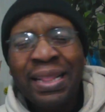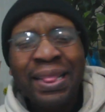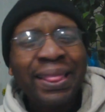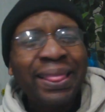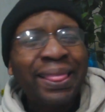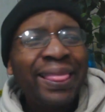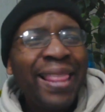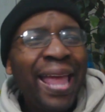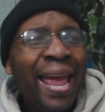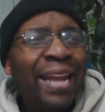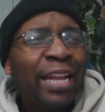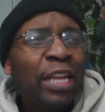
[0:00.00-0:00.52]

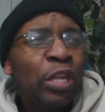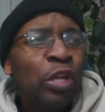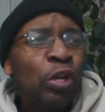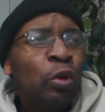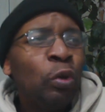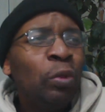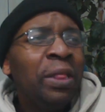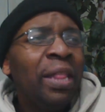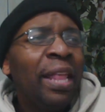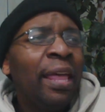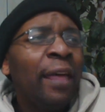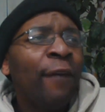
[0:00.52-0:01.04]
let you
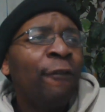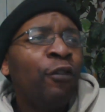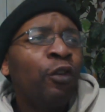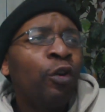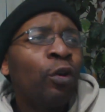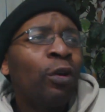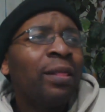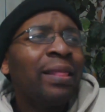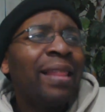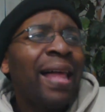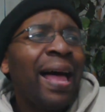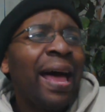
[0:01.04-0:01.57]
live
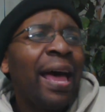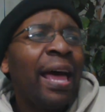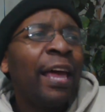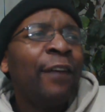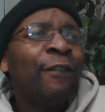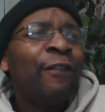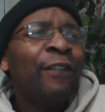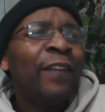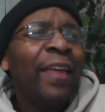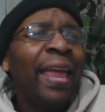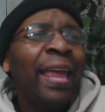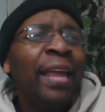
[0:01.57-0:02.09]
your
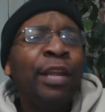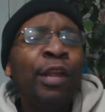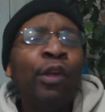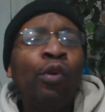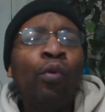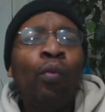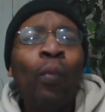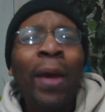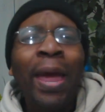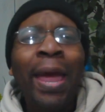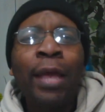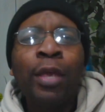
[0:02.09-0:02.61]
life any
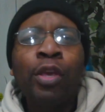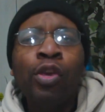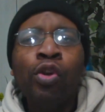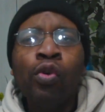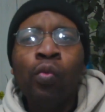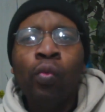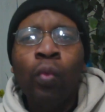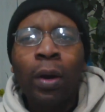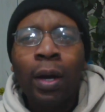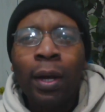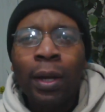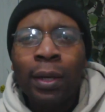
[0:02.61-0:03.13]
way you
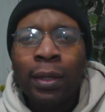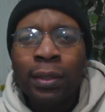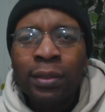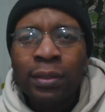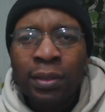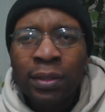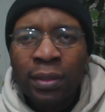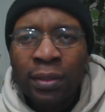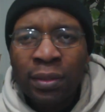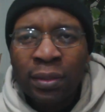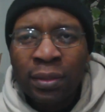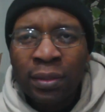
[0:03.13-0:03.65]
want,